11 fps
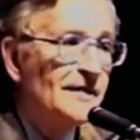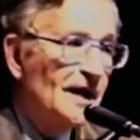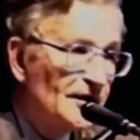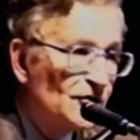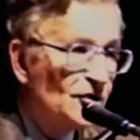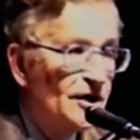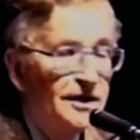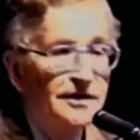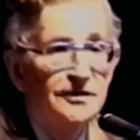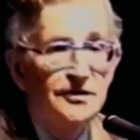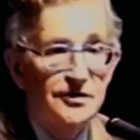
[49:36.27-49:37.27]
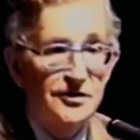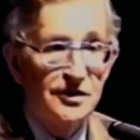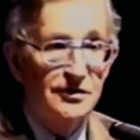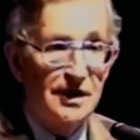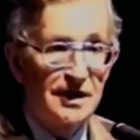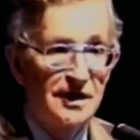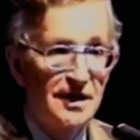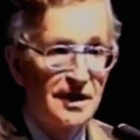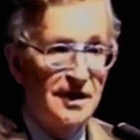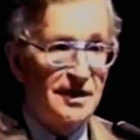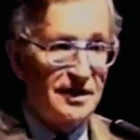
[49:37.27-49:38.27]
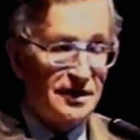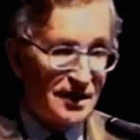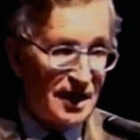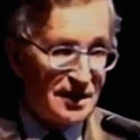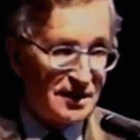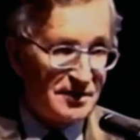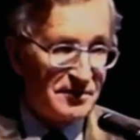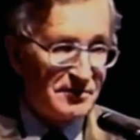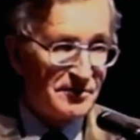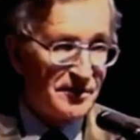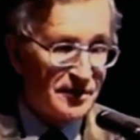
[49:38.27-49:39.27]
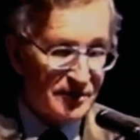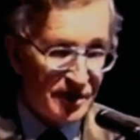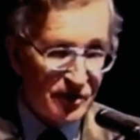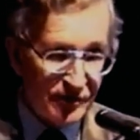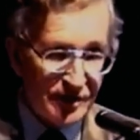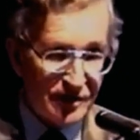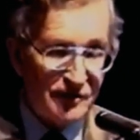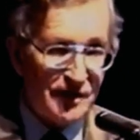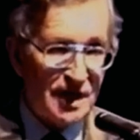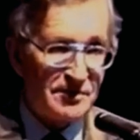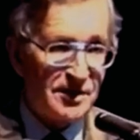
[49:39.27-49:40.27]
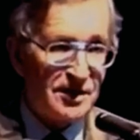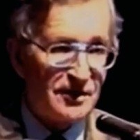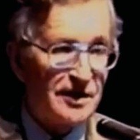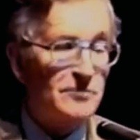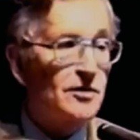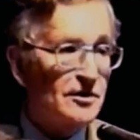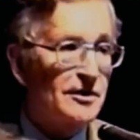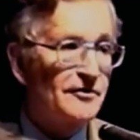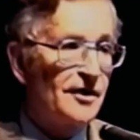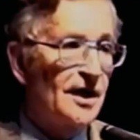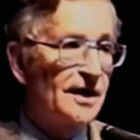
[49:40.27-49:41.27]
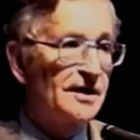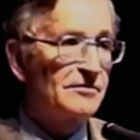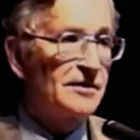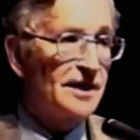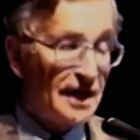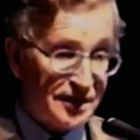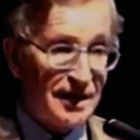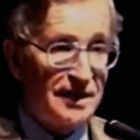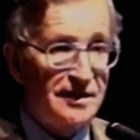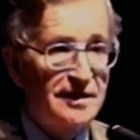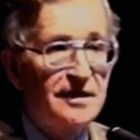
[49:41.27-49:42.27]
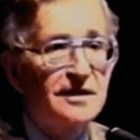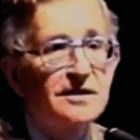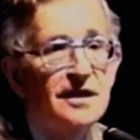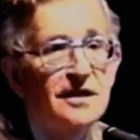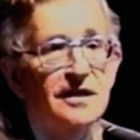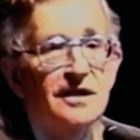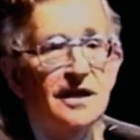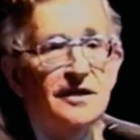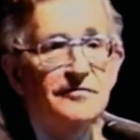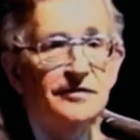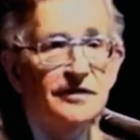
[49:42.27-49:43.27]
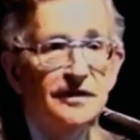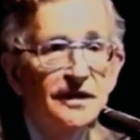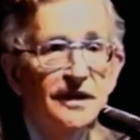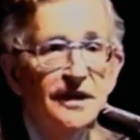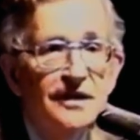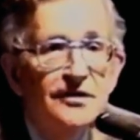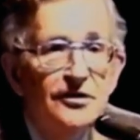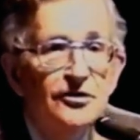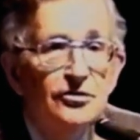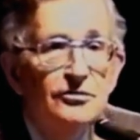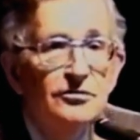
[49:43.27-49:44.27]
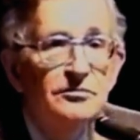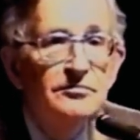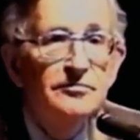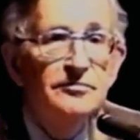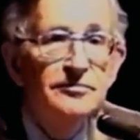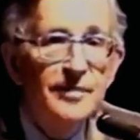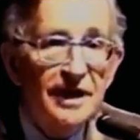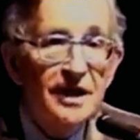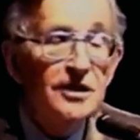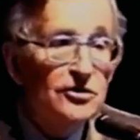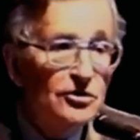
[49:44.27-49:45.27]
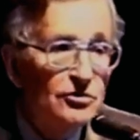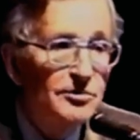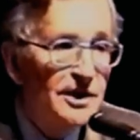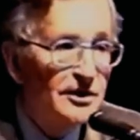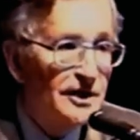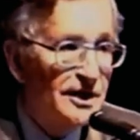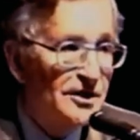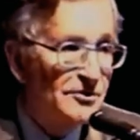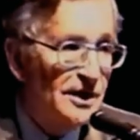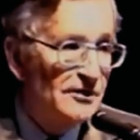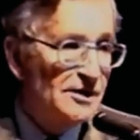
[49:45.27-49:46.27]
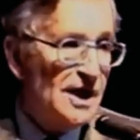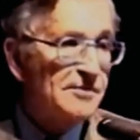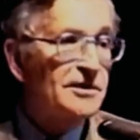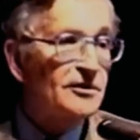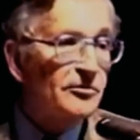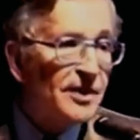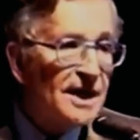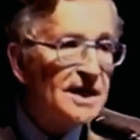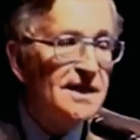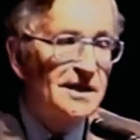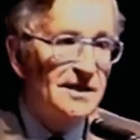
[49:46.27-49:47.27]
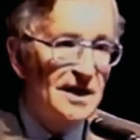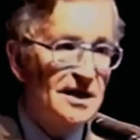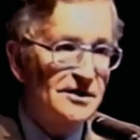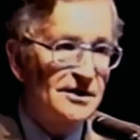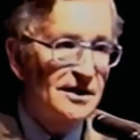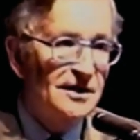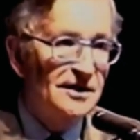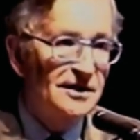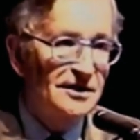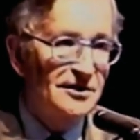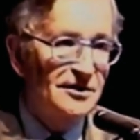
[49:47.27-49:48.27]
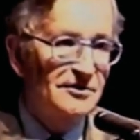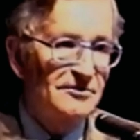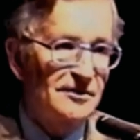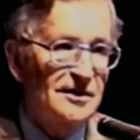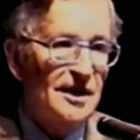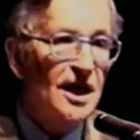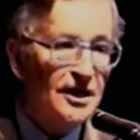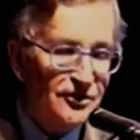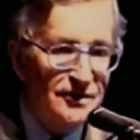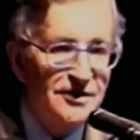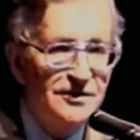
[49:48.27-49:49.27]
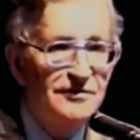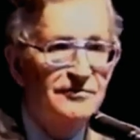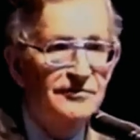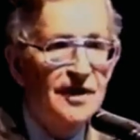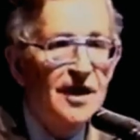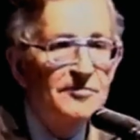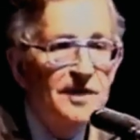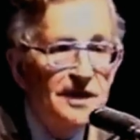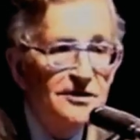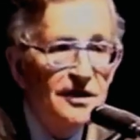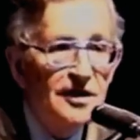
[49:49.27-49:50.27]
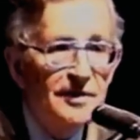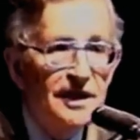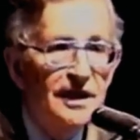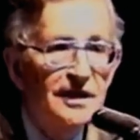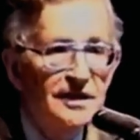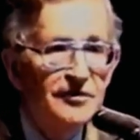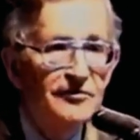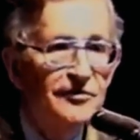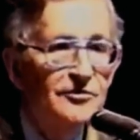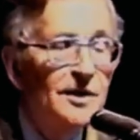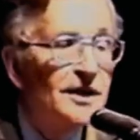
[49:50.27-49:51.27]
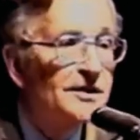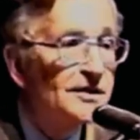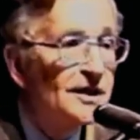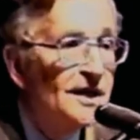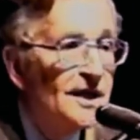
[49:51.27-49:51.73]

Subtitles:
editorials, and so on, in that over that period, what do we find? Well, actually, I did a study of that for picking two periods when there was absolute peak intensity, you know, hundreds of op-eds coming out in a few months,